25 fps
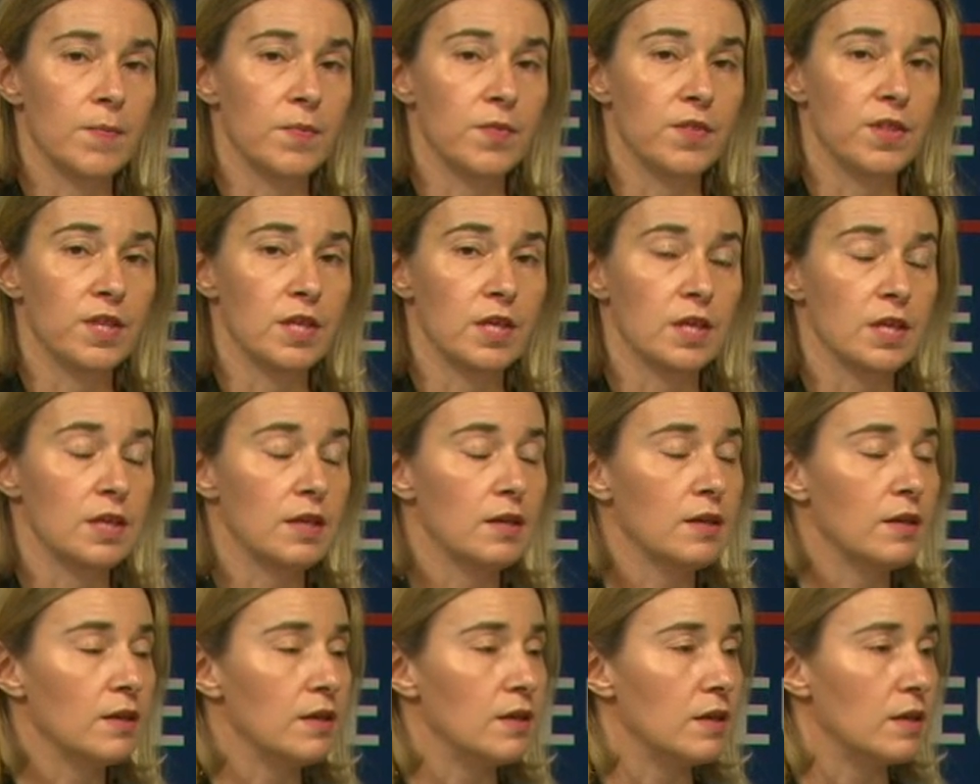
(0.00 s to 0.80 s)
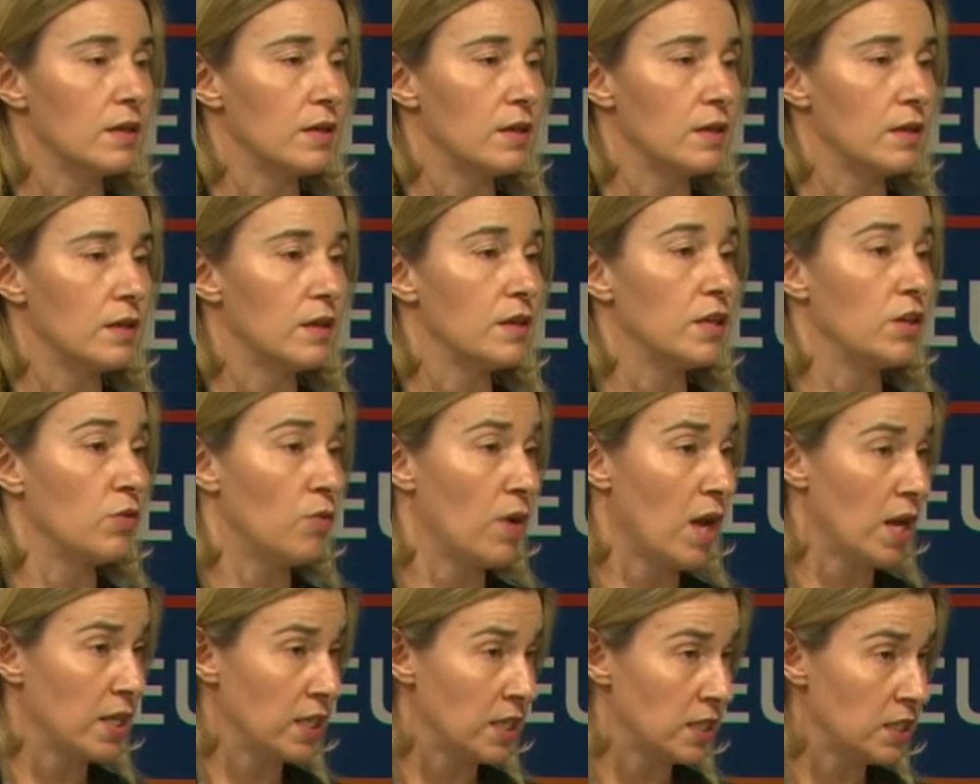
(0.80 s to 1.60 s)
the
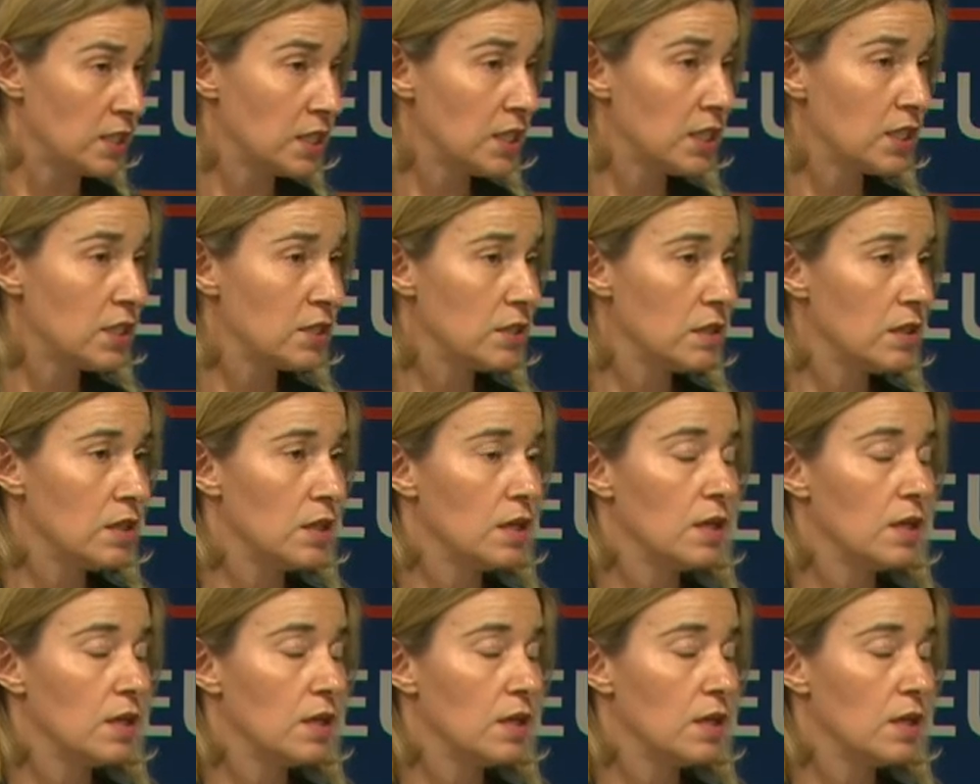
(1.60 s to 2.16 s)
Iranian deal.